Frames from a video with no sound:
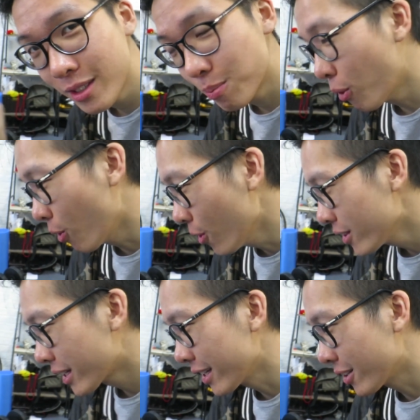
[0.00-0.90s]
This
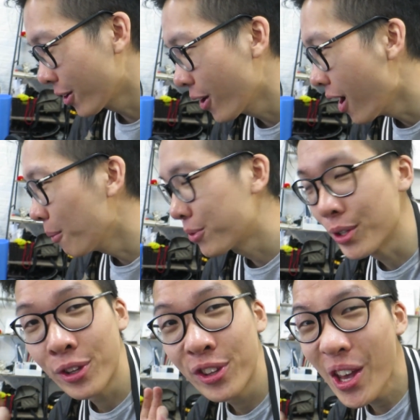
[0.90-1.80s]
board can go up
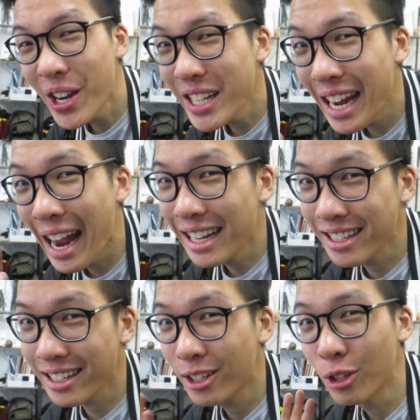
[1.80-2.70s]
to
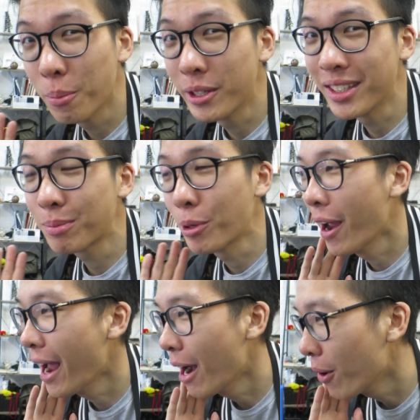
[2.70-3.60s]
38 kilometers
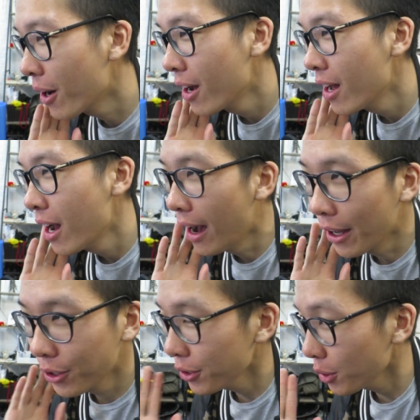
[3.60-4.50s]
per hour.
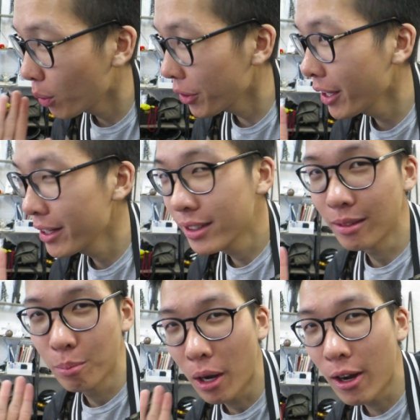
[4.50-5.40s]
I don't know what that
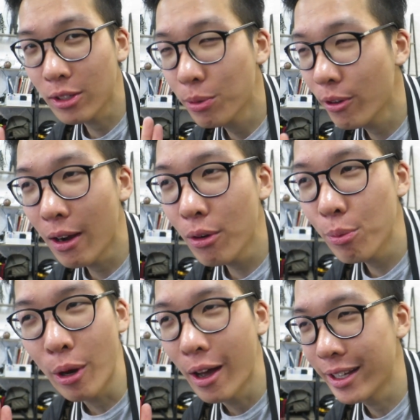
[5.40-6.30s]
is in miles per
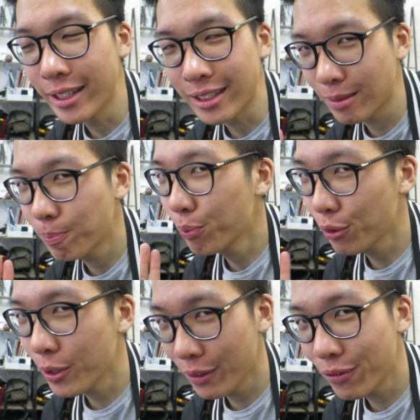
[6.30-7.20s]
hour, but it's
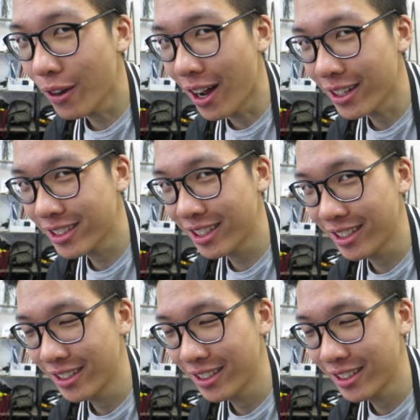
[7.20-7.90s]
pretty fast.